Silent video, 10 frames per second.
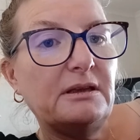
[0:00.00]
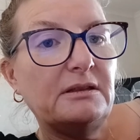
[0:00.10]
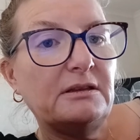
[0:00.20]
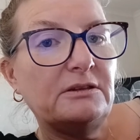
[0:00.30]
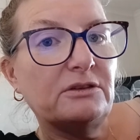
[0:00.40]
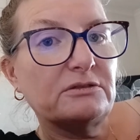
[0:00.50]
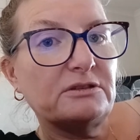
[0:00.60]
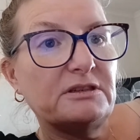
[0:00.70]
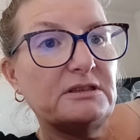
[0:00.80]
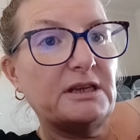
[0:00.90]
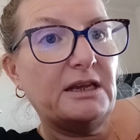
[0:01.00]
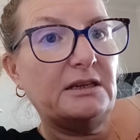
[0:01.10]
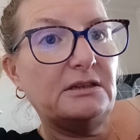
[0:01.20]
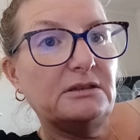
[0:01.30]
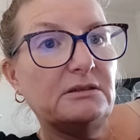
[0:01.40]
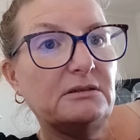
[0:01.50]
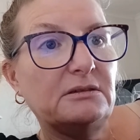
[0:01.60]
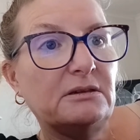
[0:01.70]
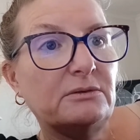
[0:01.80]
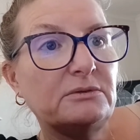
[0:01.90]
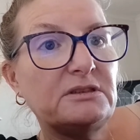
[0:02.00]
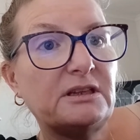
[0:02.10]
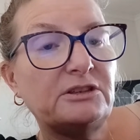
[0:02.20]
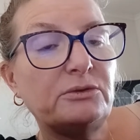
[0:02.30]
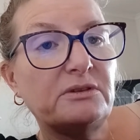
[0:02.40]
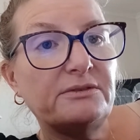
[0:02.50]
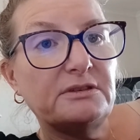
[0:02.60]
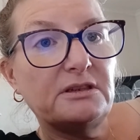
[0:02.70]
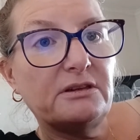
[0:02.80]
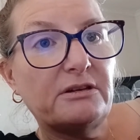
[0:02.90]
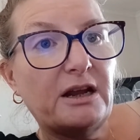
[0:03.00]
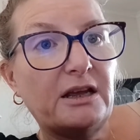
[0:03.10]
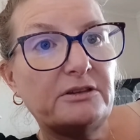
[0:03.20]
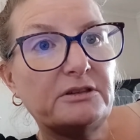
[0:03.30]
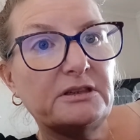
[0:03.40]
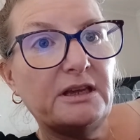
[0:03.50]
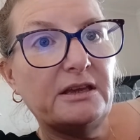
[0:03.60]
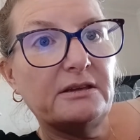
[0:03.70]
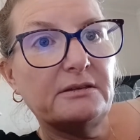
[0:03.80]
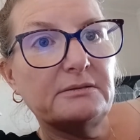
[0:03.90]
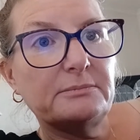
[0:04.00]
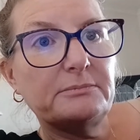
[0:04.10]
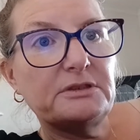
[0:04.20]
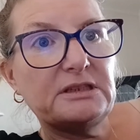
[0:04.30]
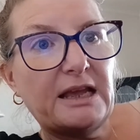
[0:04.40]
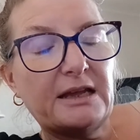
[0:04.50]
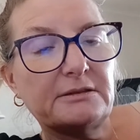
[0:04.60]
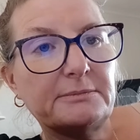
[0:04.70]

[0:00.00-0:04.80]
the doctor said, "I'll send you over to Karratha and get a scan."